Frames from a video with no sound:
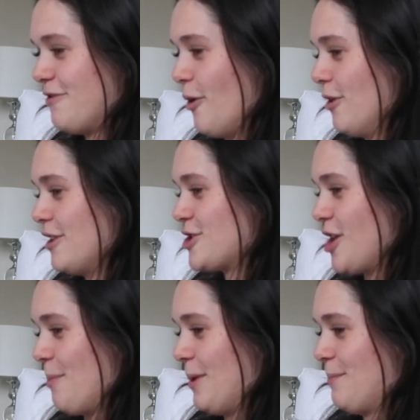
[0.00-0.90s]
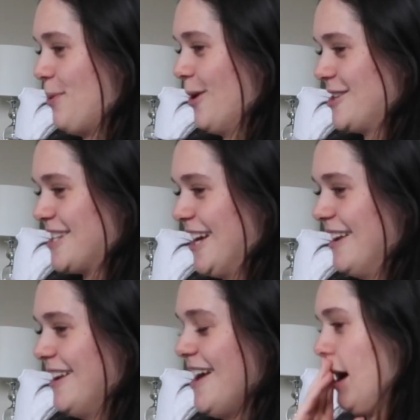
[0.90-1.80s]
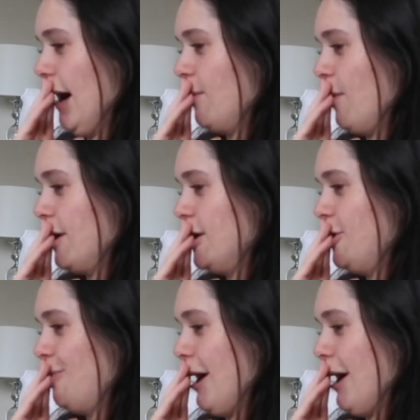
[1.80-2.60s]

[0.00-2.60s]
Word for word: for the shopping portion, I want a new